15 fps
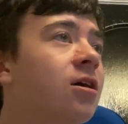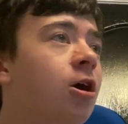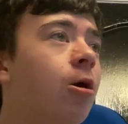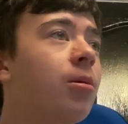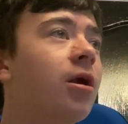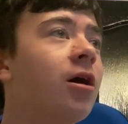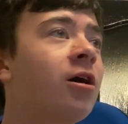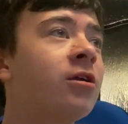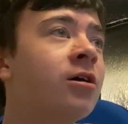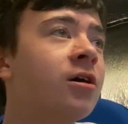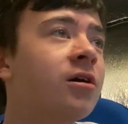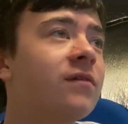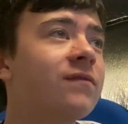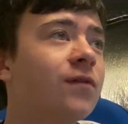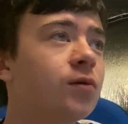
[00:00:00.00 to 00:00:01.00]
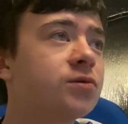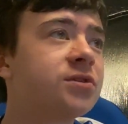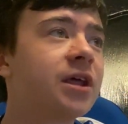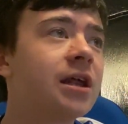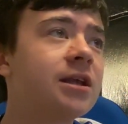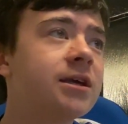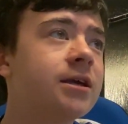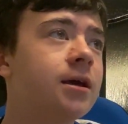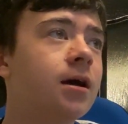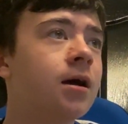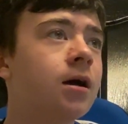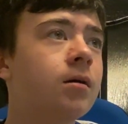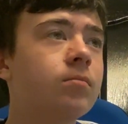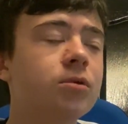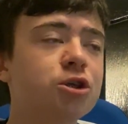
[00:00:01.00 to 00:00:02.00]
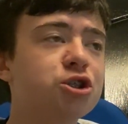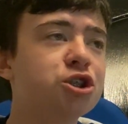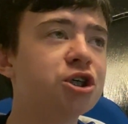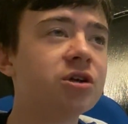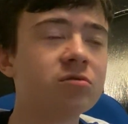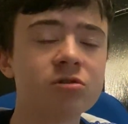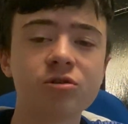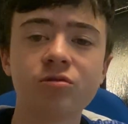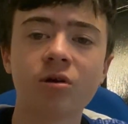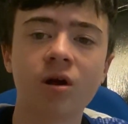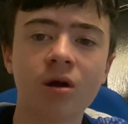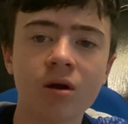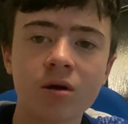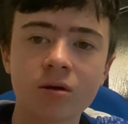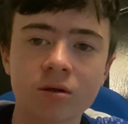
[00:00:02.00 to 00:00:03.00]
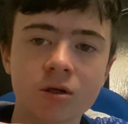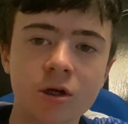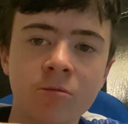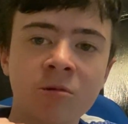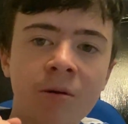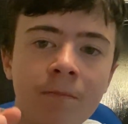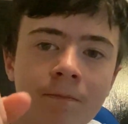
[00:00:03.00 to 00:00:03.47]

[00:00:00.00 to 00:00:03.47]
coming on for Dele Bashiru. Come on.